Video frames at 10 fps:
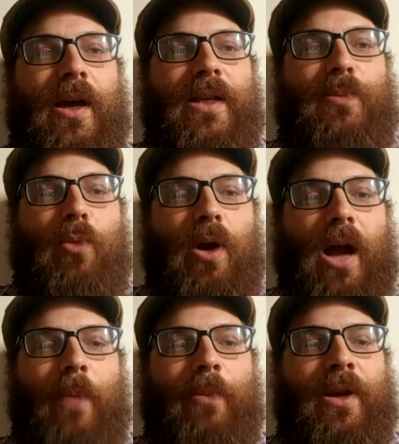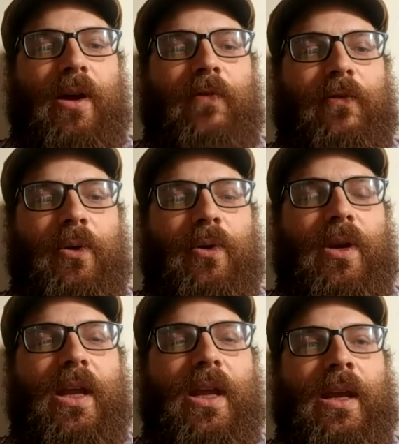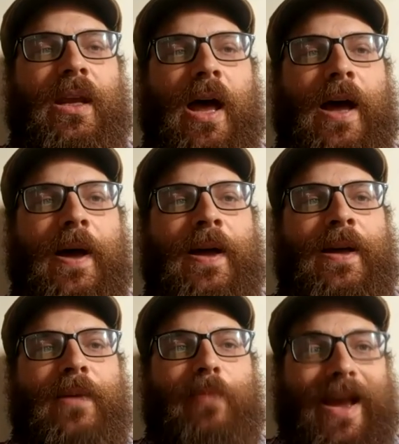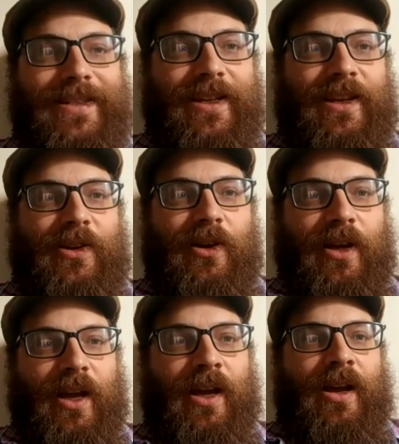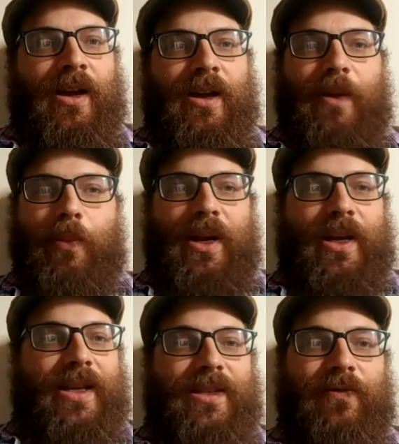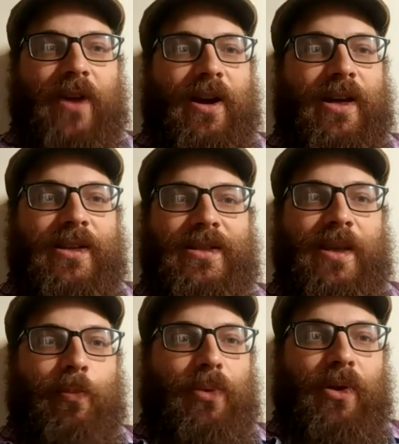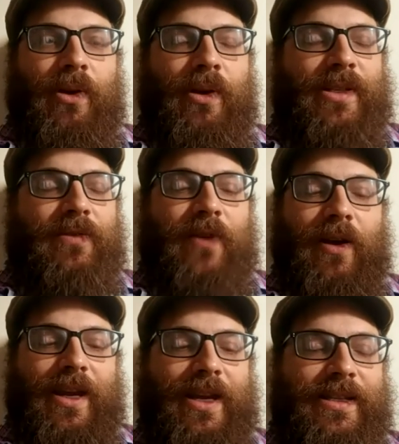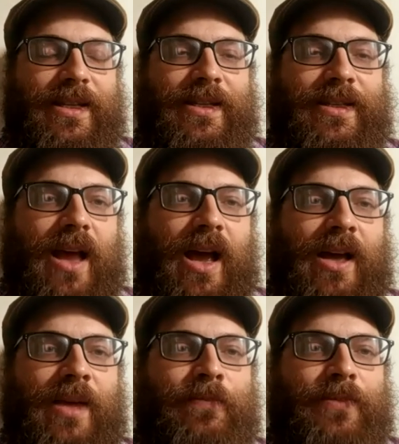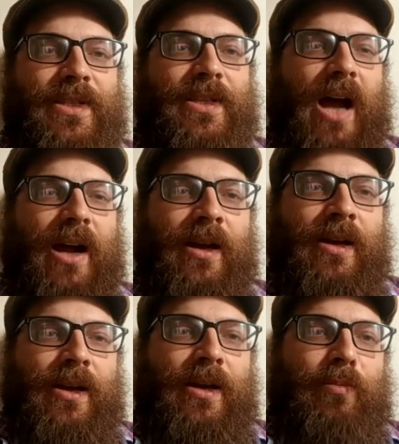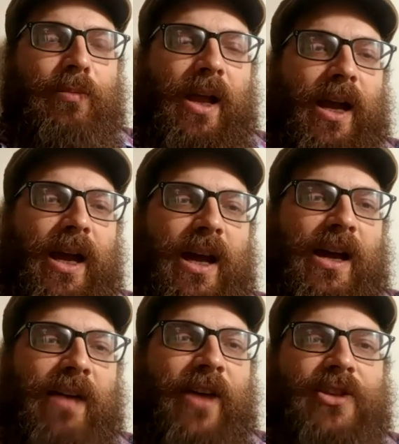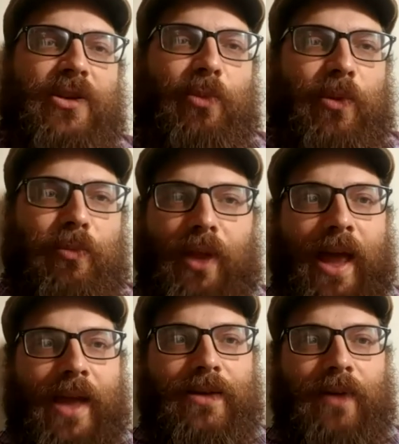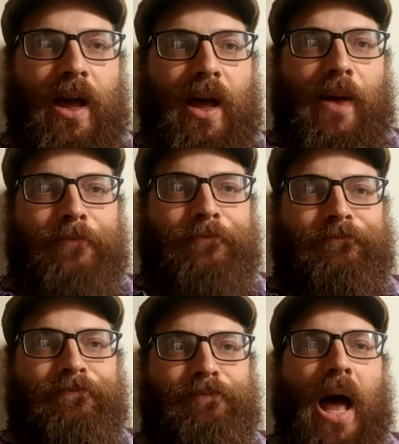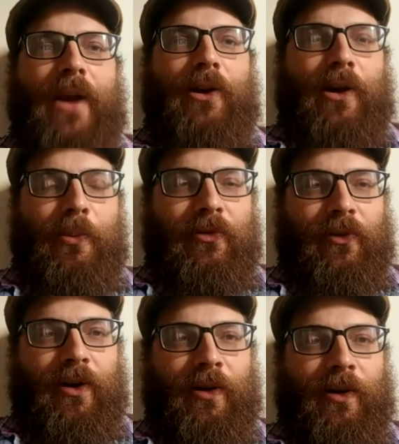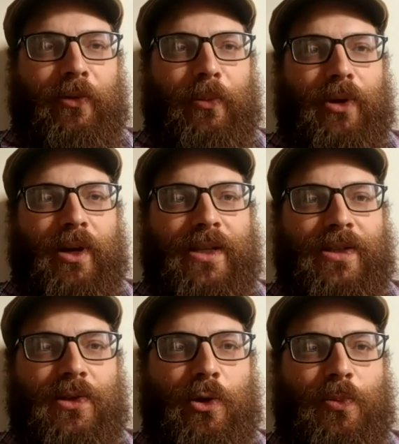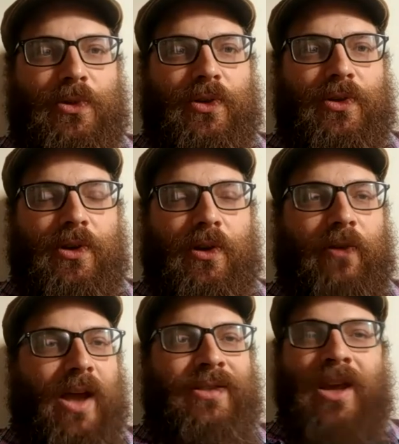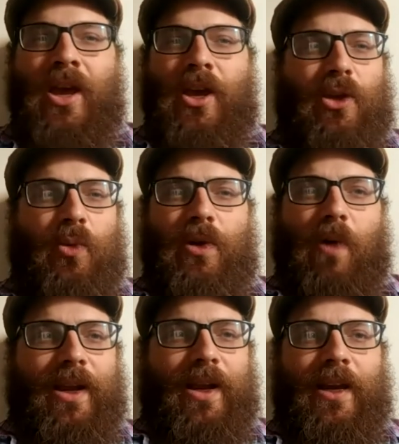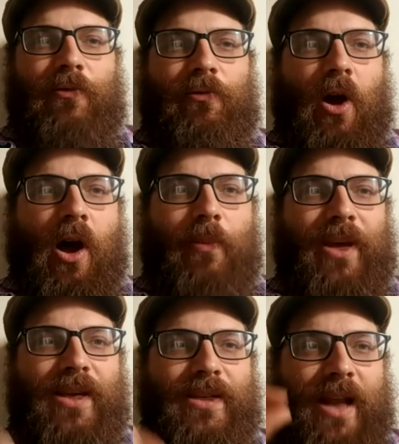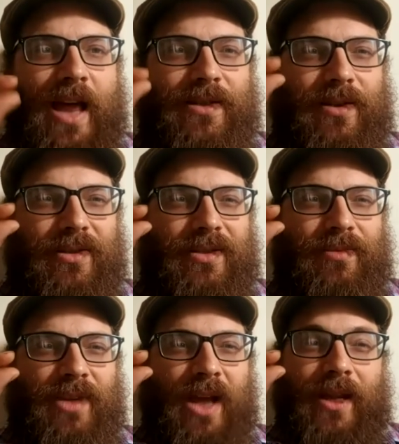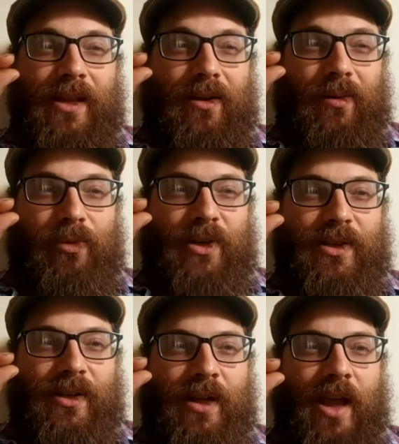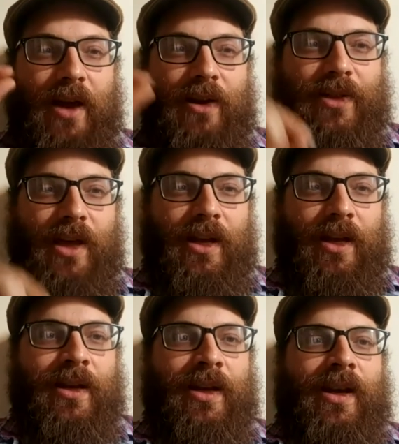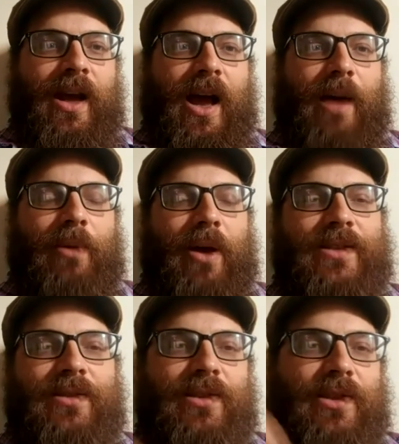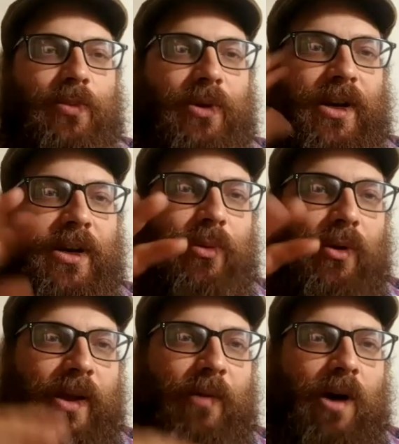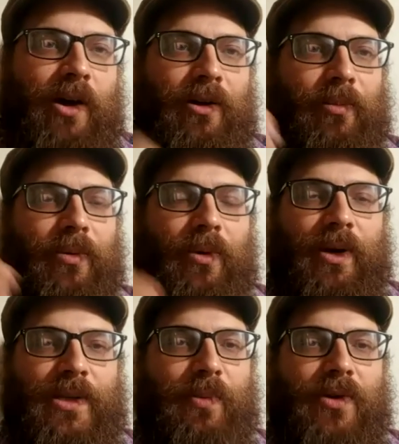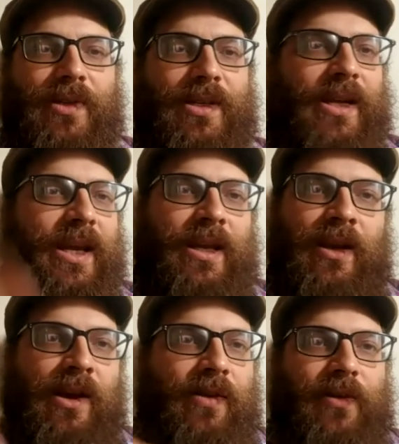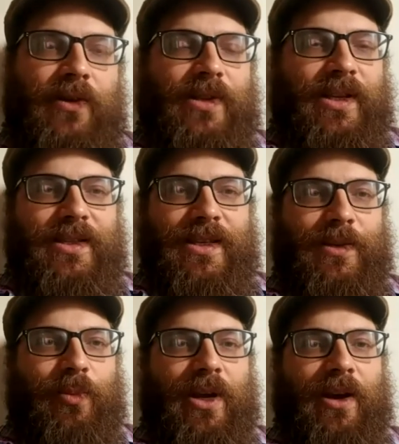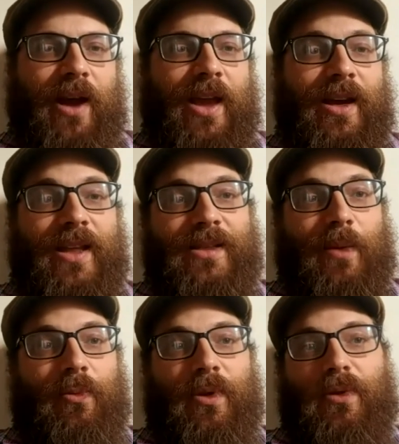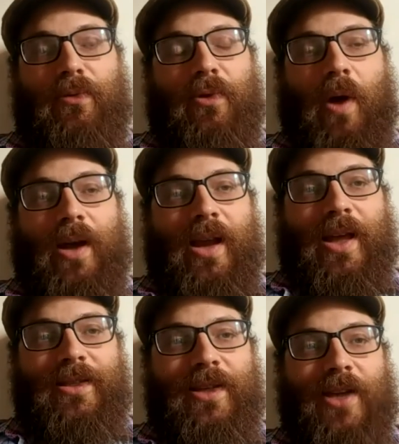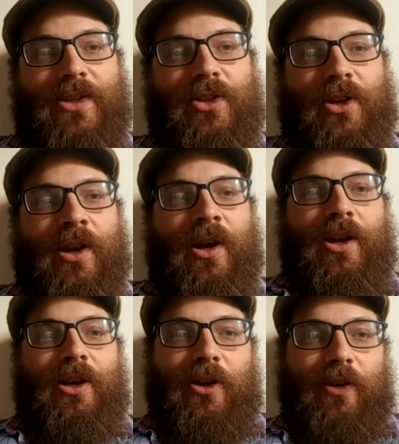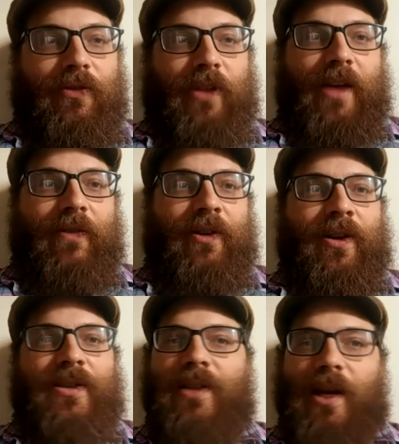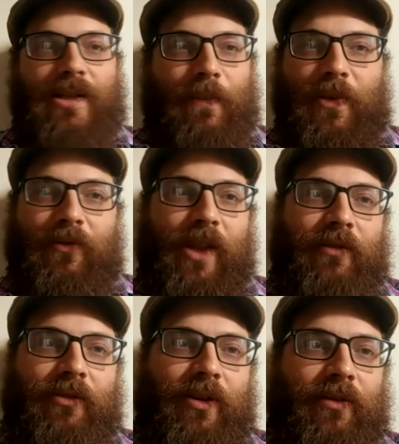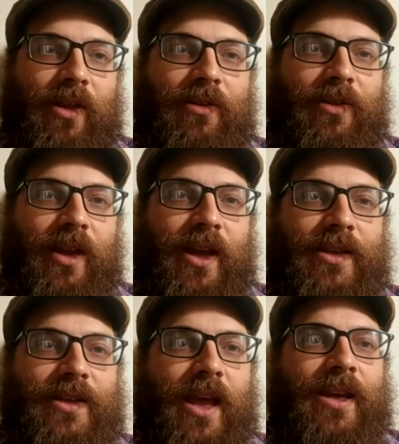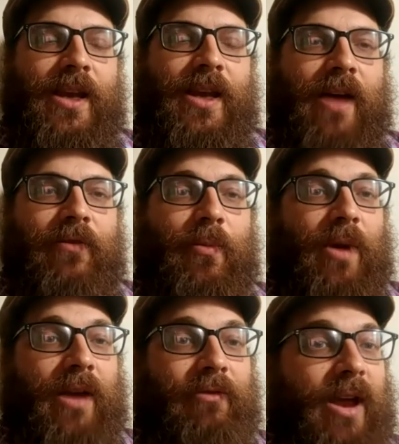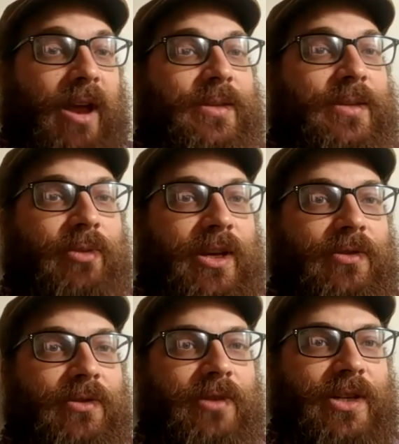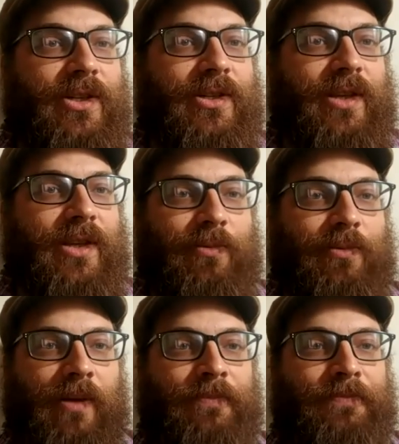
it's more common a food in uh, Mexican cooking but uh, it's a very simple, it's a very easy um, stock, like a vegetable plant, um, pot herb for, for putting in soups or stir fries. You wouldn't want to eat it raw because it has those tiny little bristly hairs on it. Uh, but as soon as you put it in boiling water or expose it to heat, those things disappear and it ends up with quite a nice texture, good flavor, sucks up the flavor of other things. And uh, from what I've read, it's pretty nutritious as well.